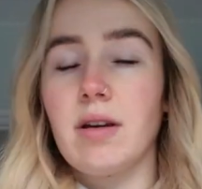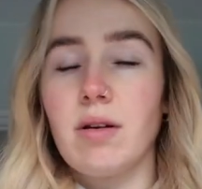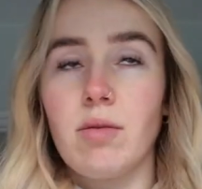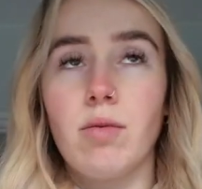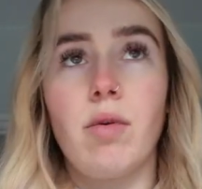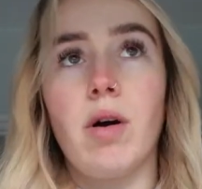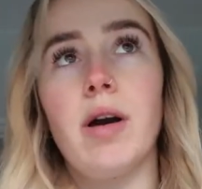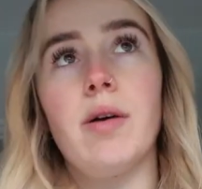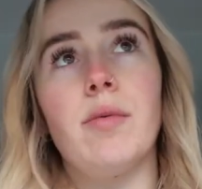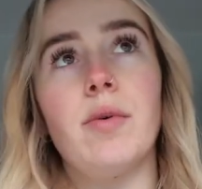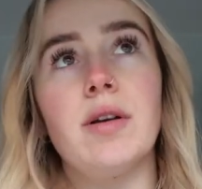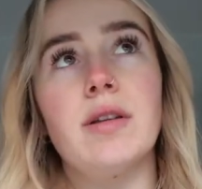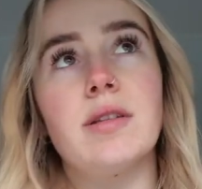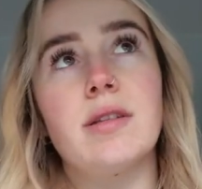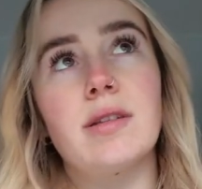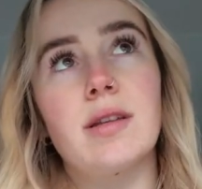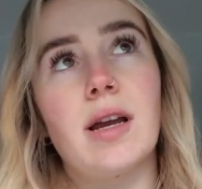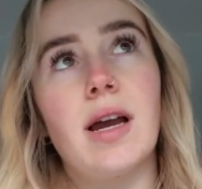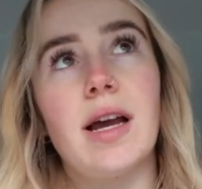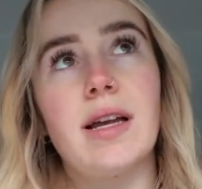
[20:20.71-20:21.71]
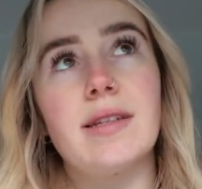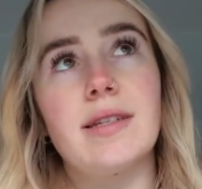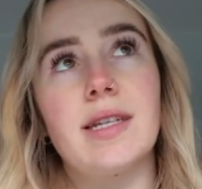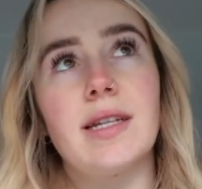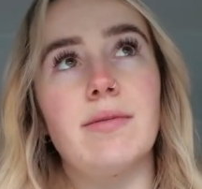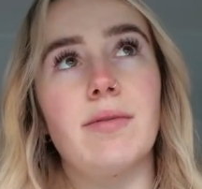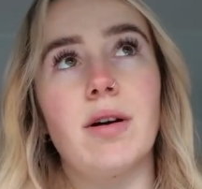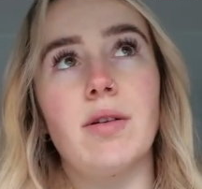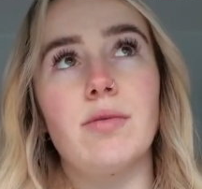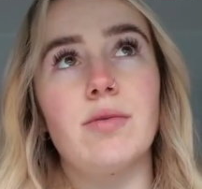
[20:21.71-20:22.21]
what it was at
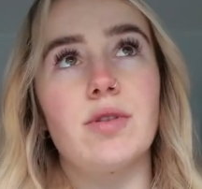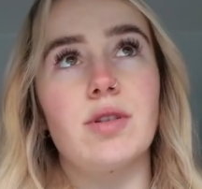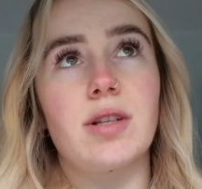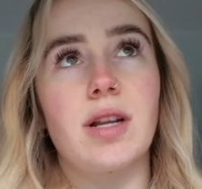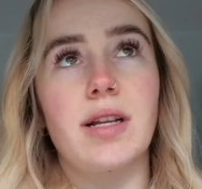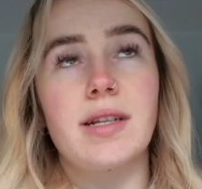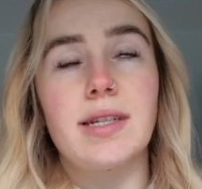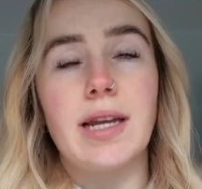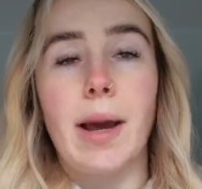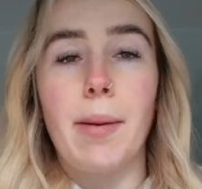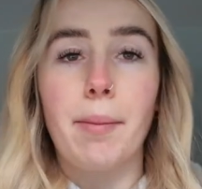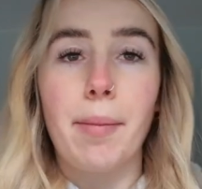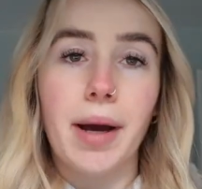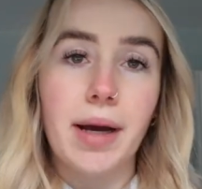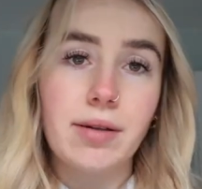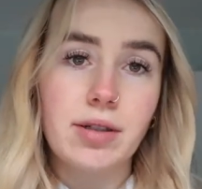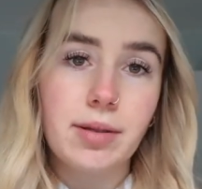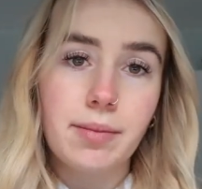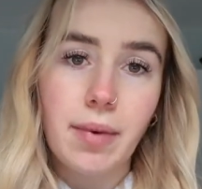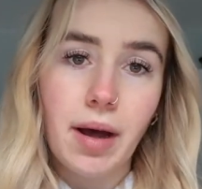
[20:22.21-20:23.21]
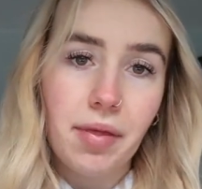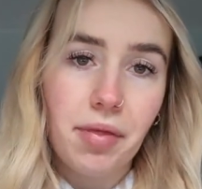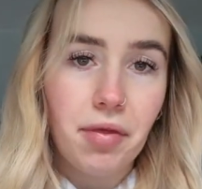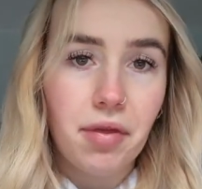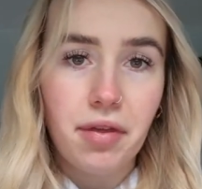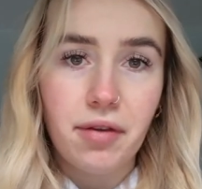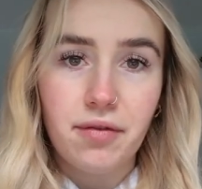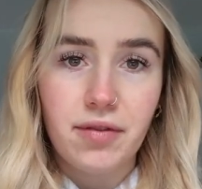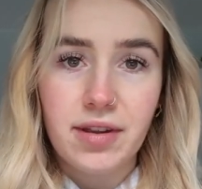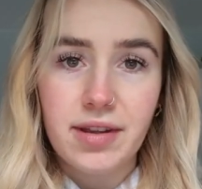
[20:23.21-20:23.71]
Cineworld, which was like £10 a month
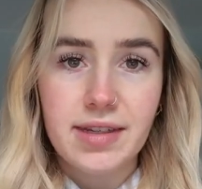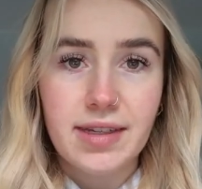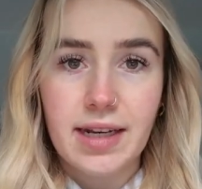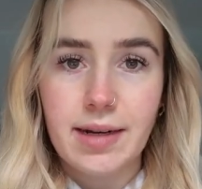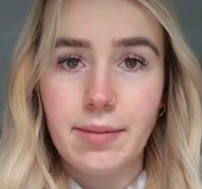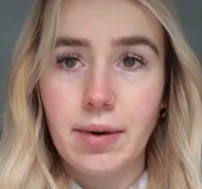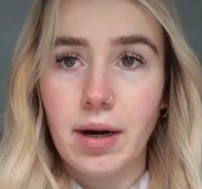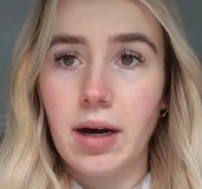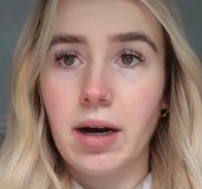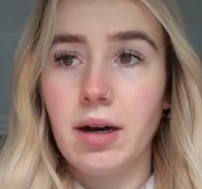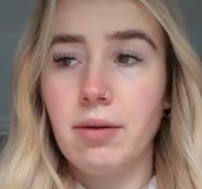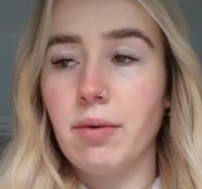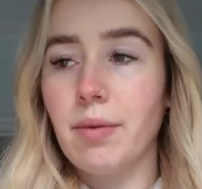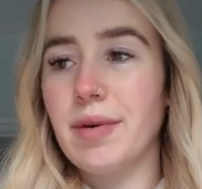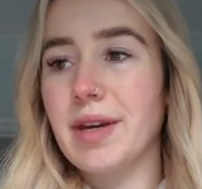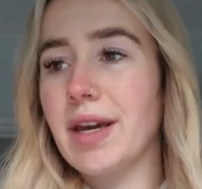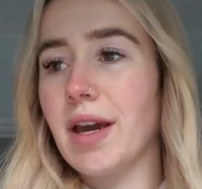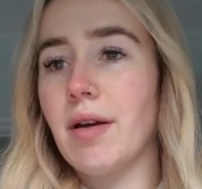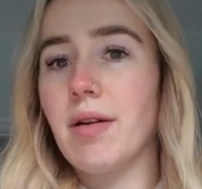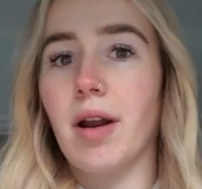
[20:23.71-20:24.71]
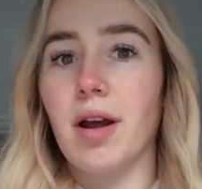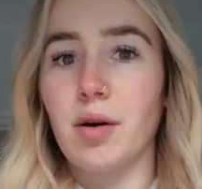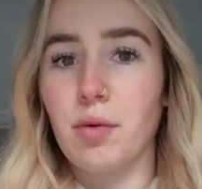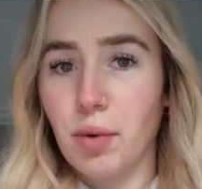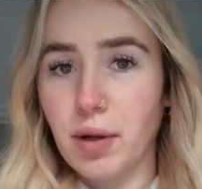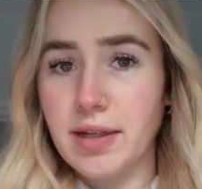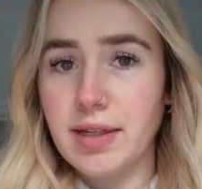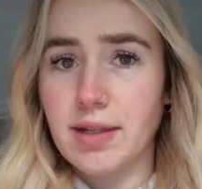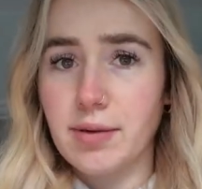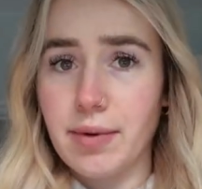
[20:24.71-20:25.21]
for the cinema when we go like
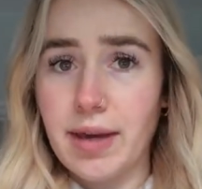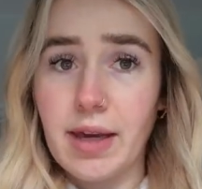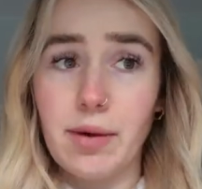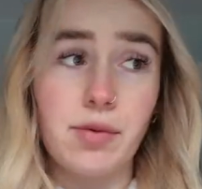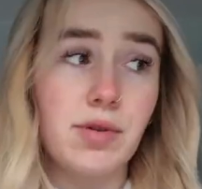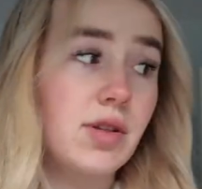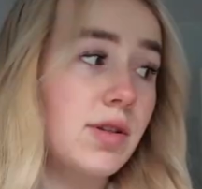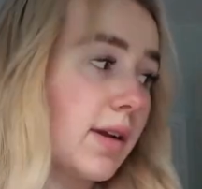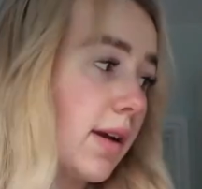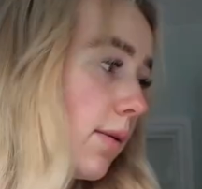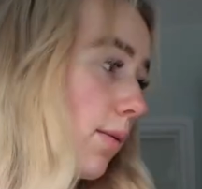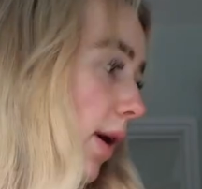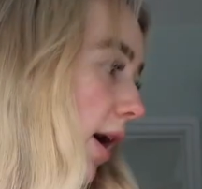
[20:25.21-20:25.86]
once a week, was so